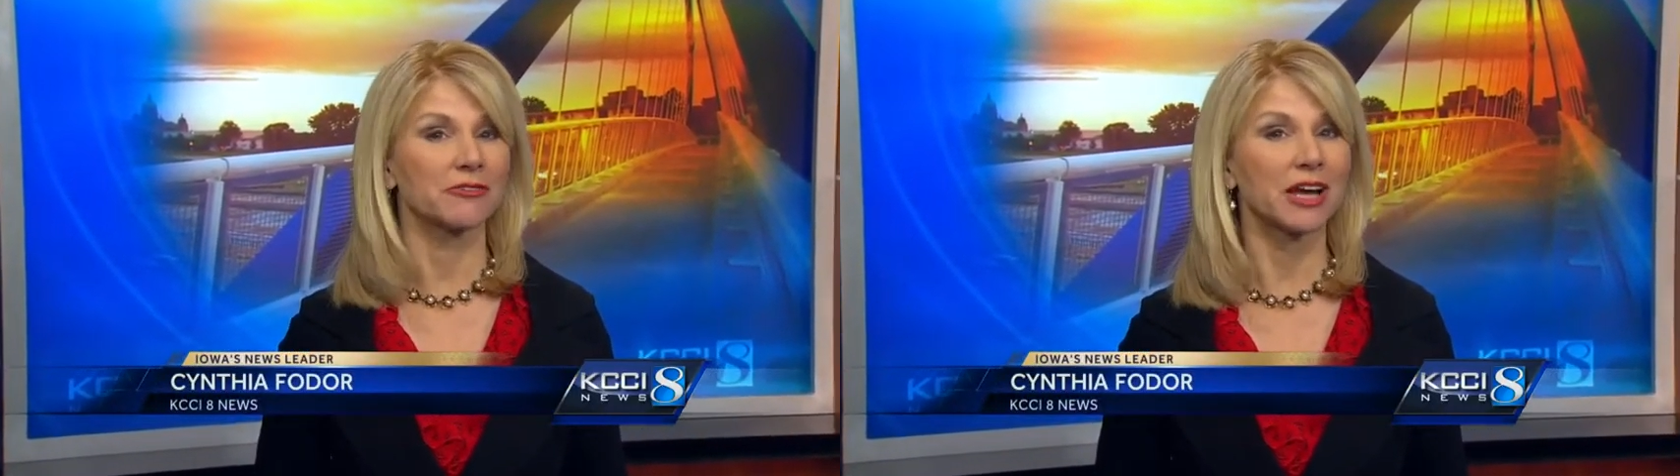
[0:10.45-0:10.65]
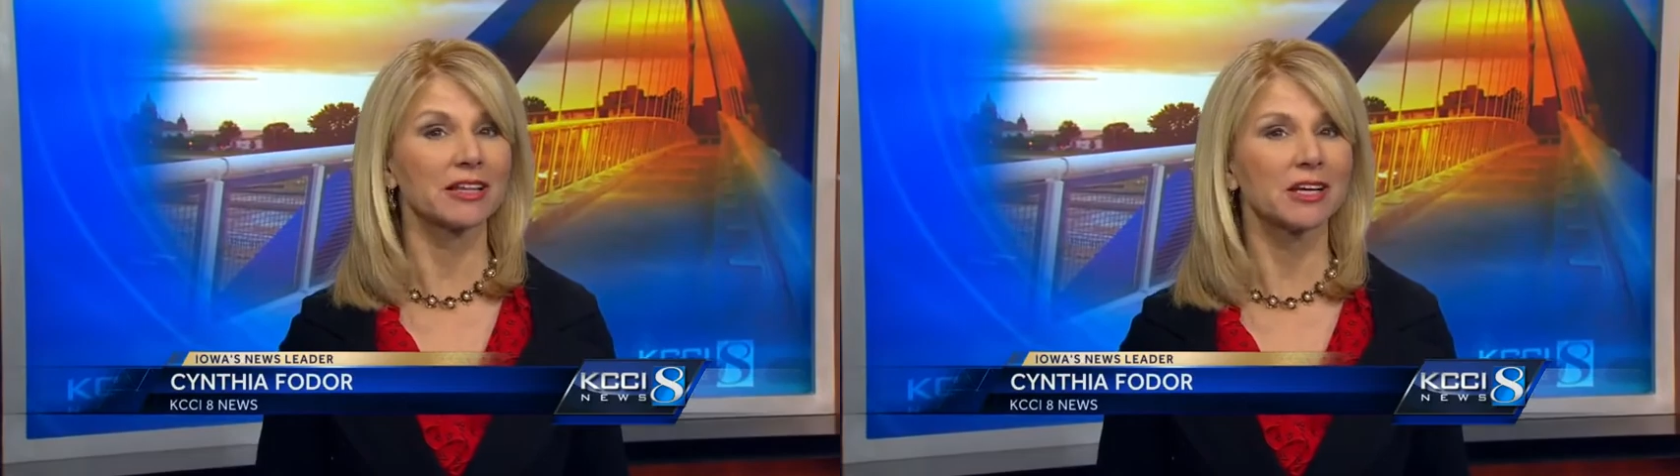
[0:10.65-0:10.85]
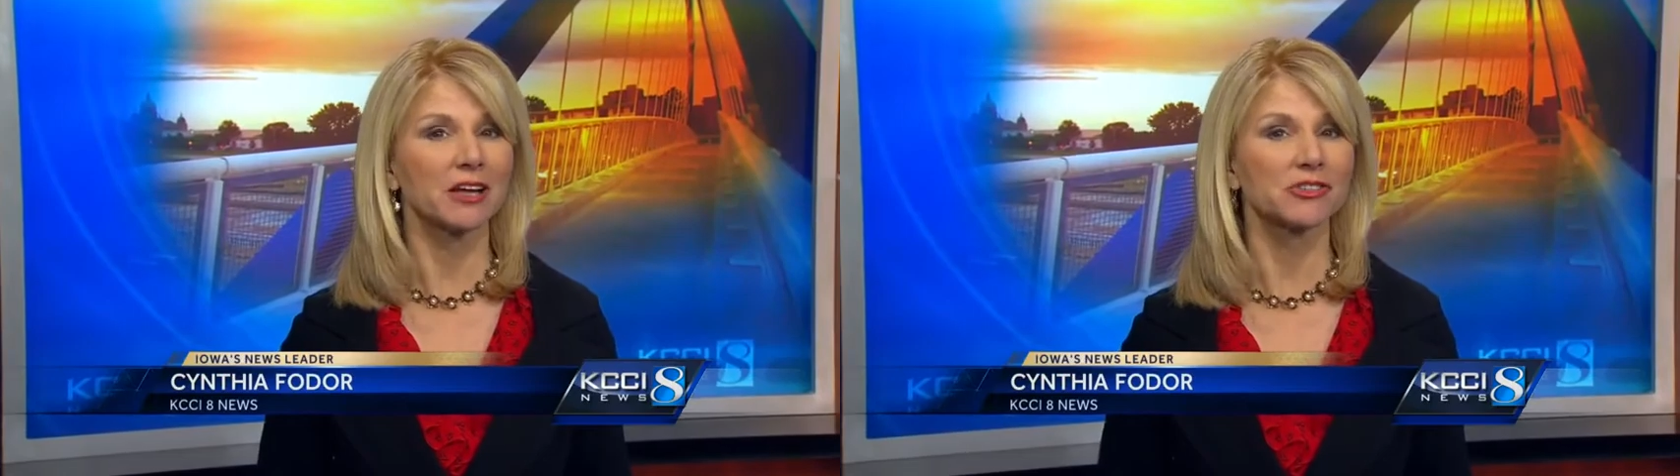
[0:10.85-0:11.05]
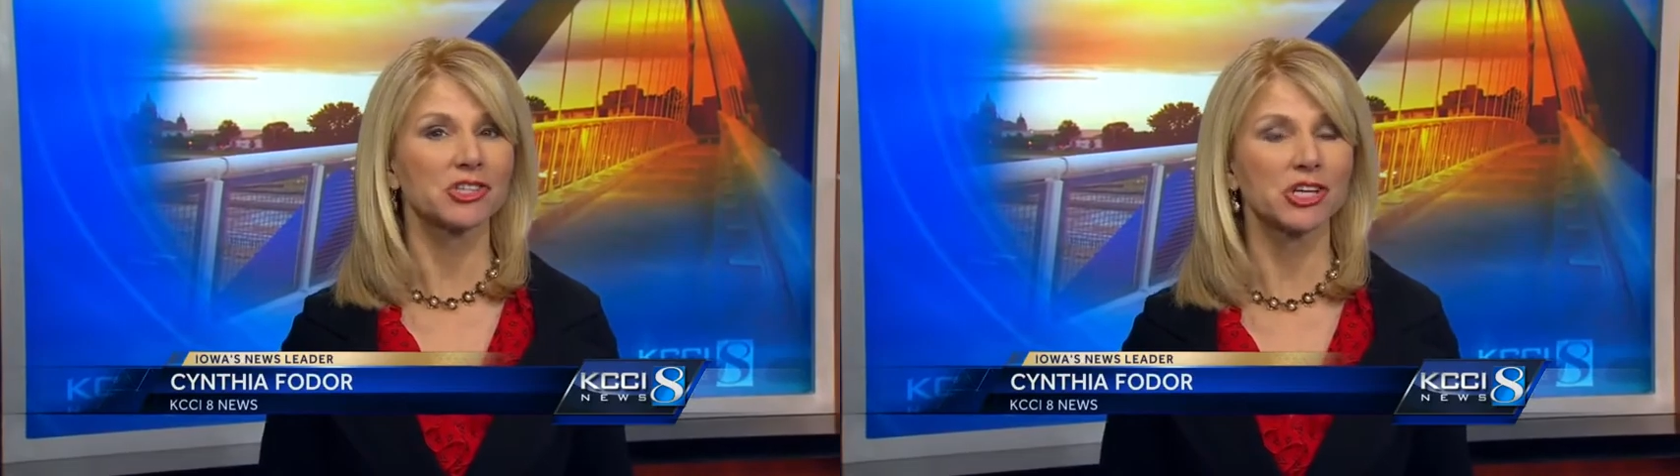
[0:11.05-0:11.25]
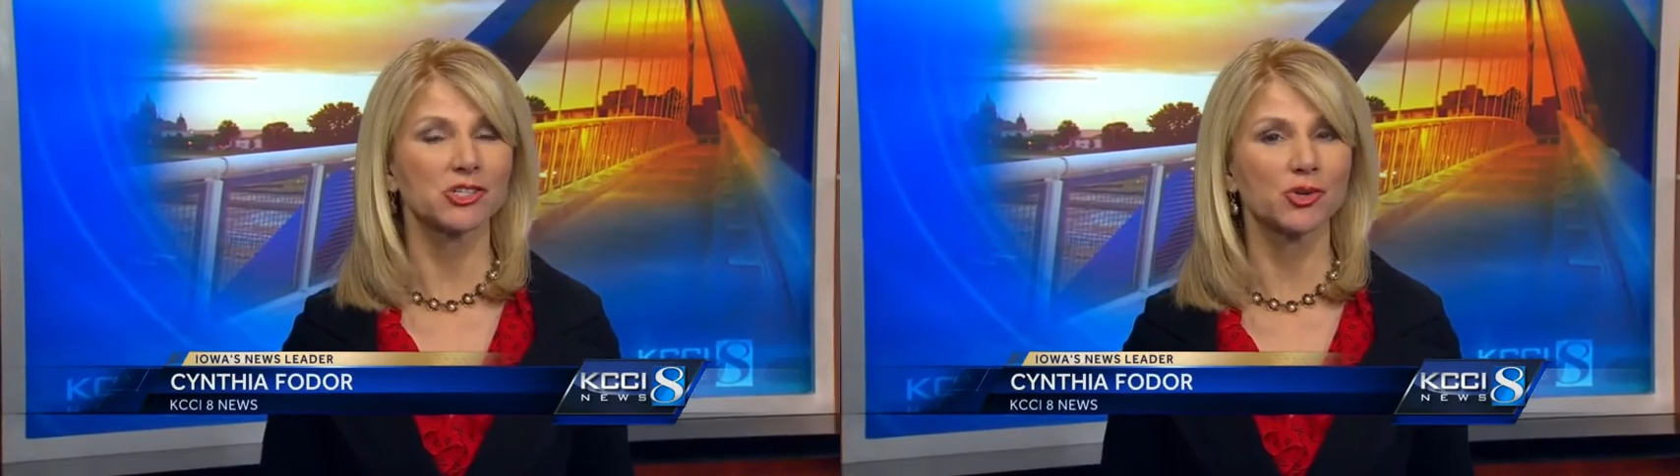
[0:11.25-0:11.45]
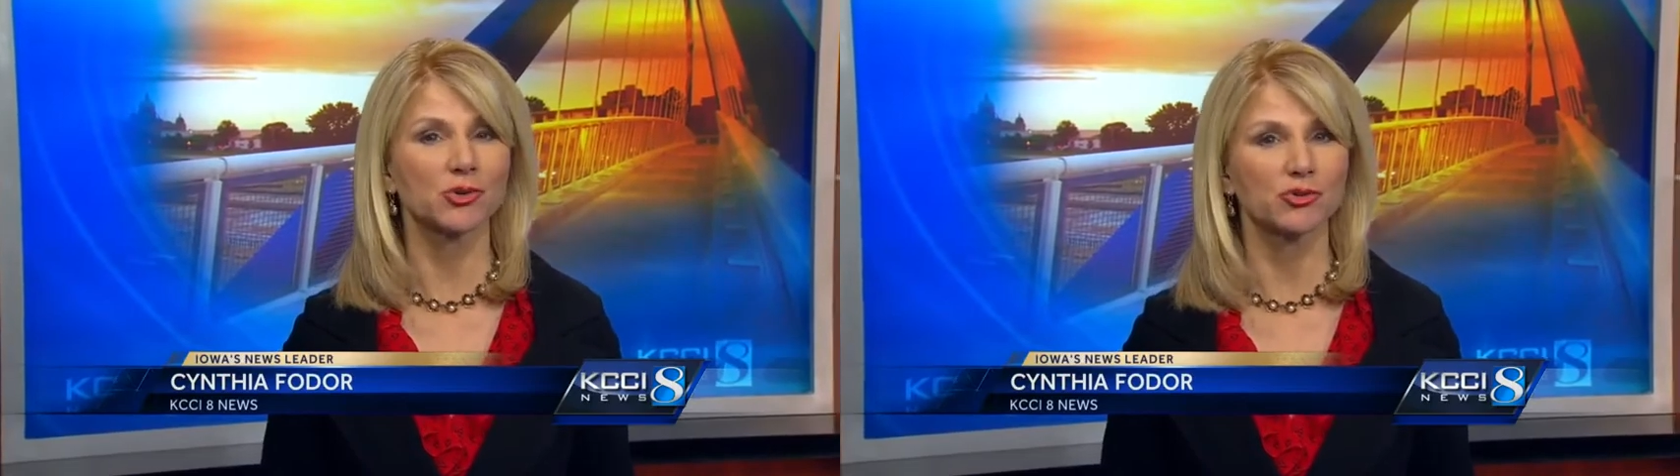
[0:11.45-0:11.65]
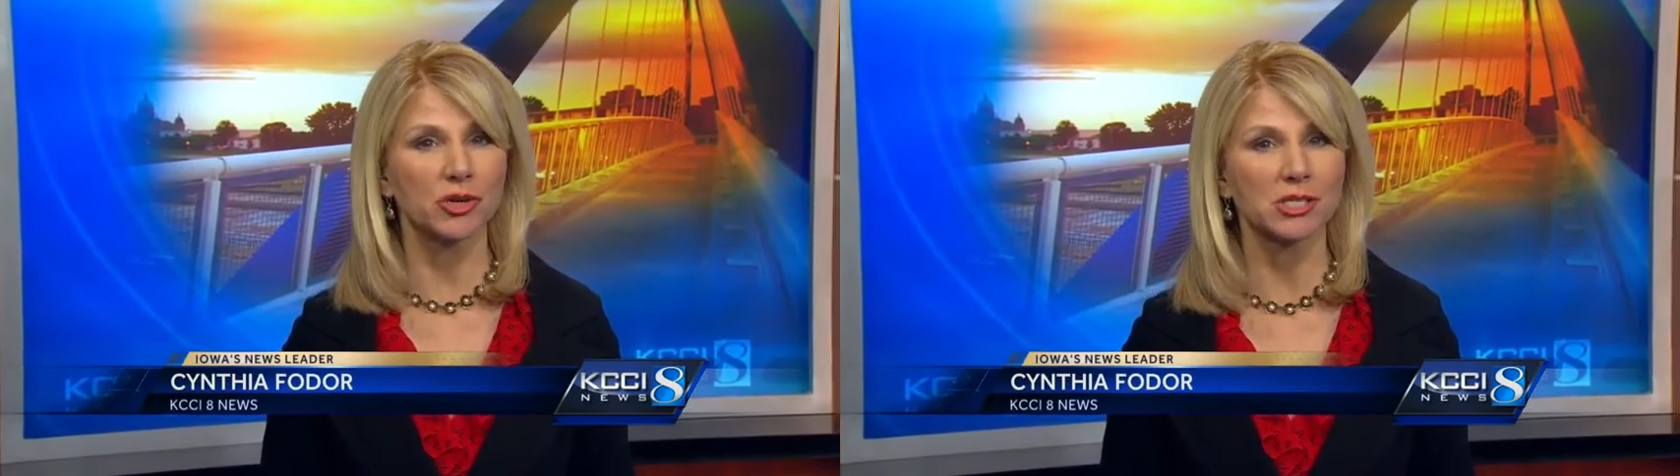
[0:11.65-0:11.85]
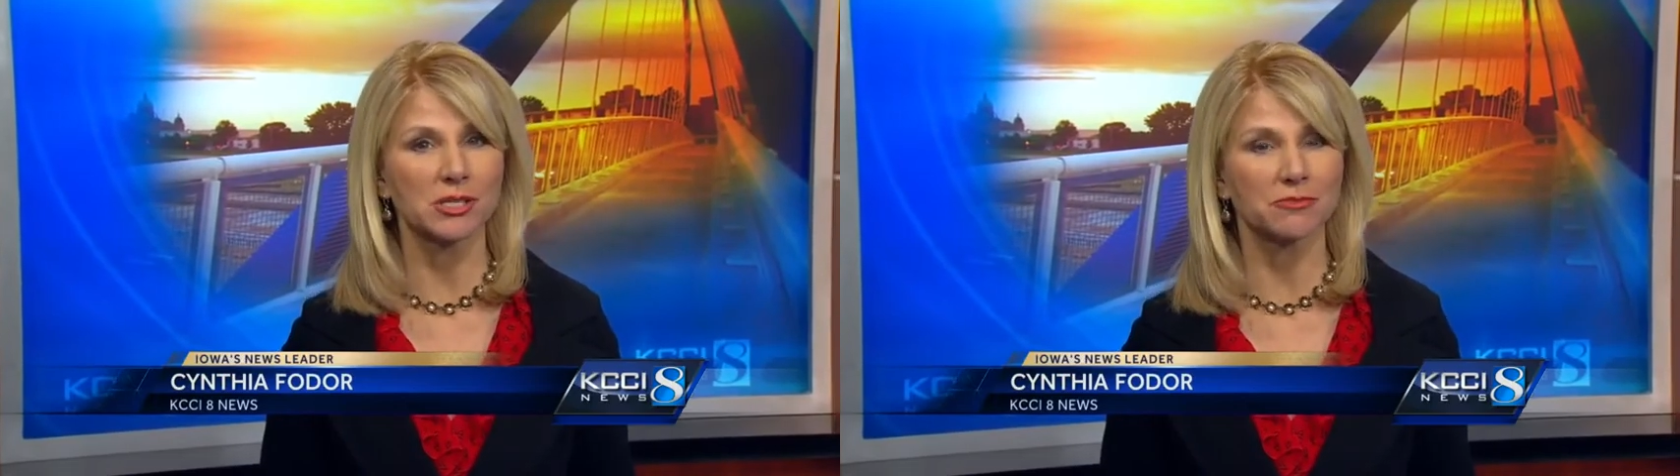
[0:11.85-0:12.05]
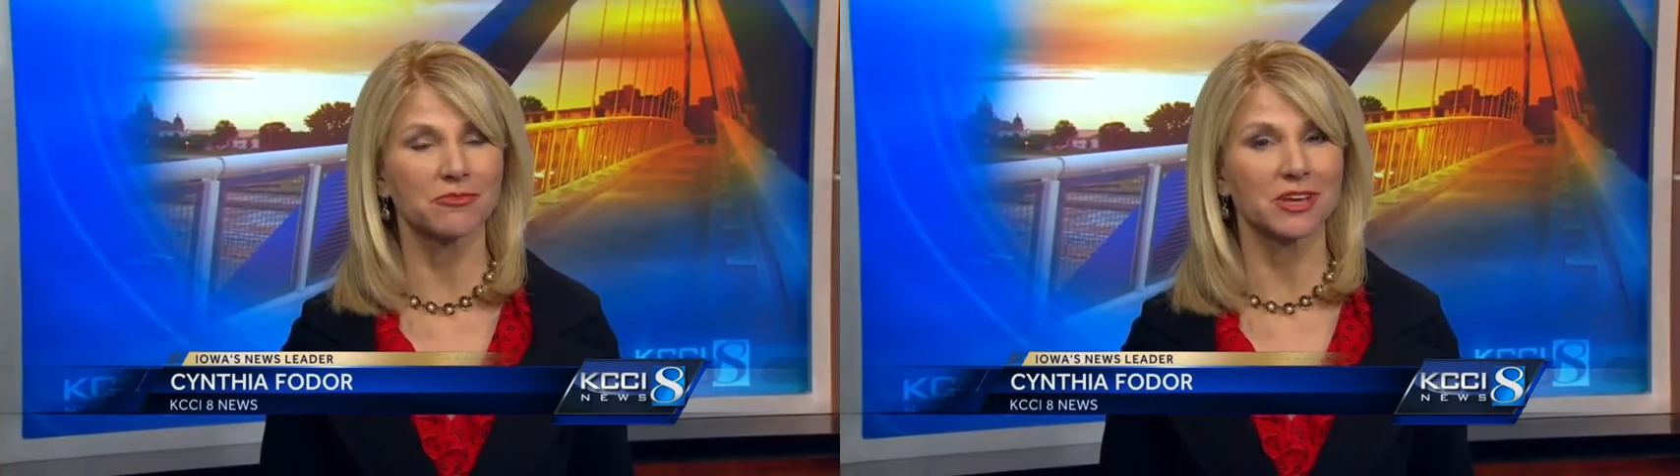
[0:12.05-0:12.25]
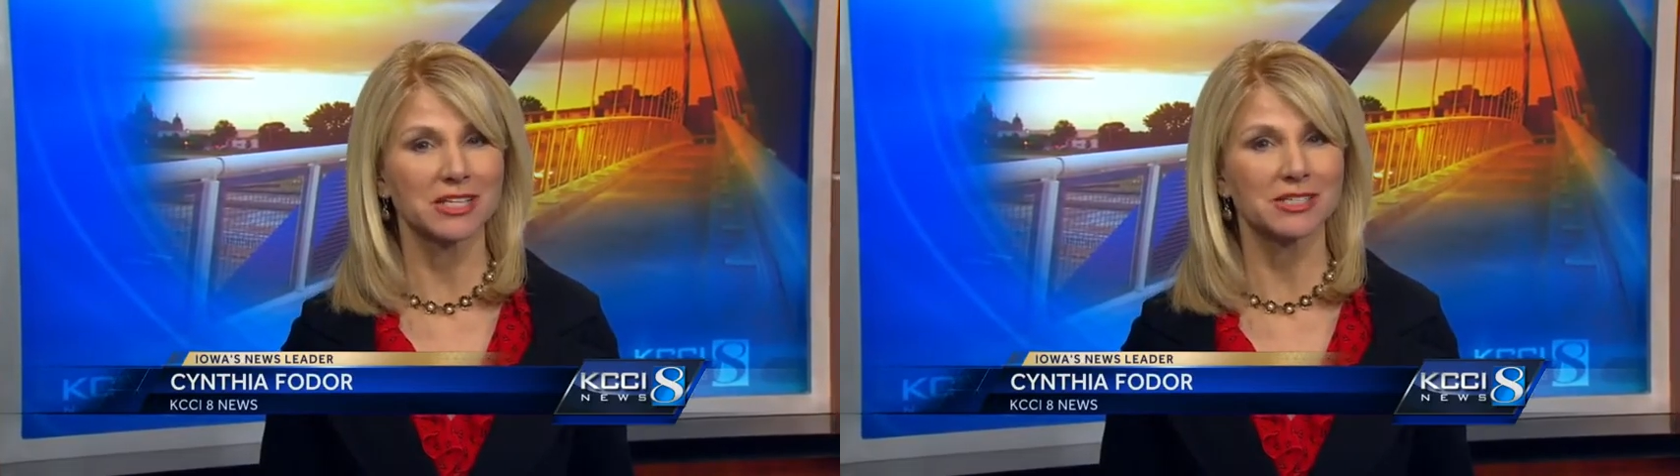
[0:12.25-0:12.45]
finally got the chance to address him
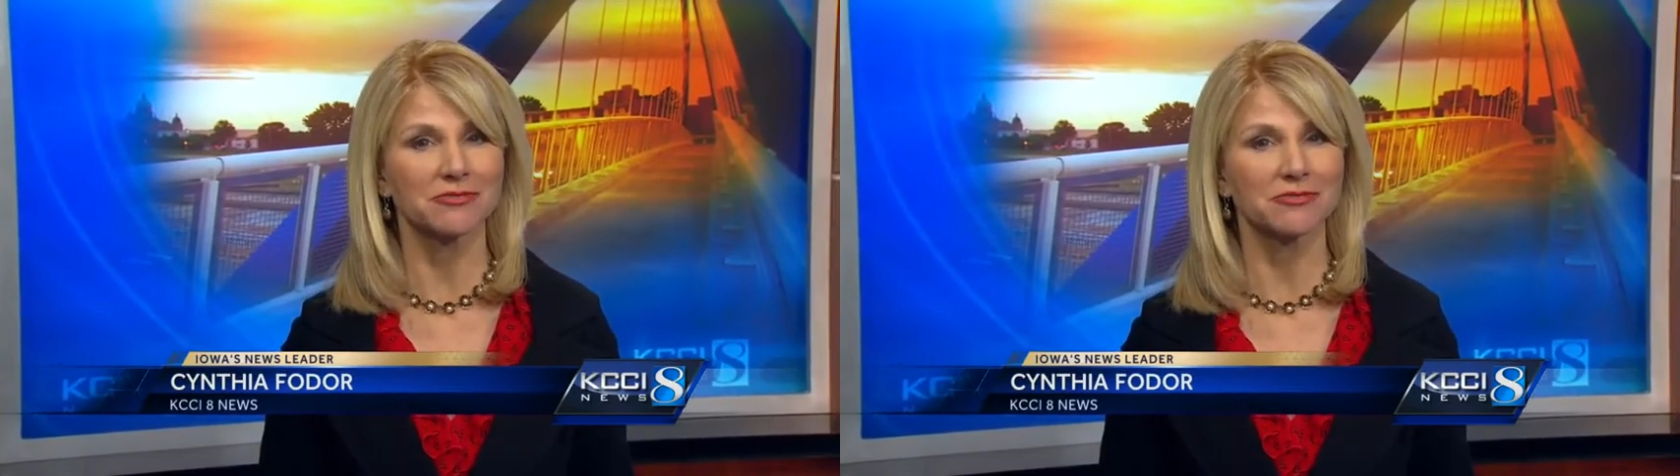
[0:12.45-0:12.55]
face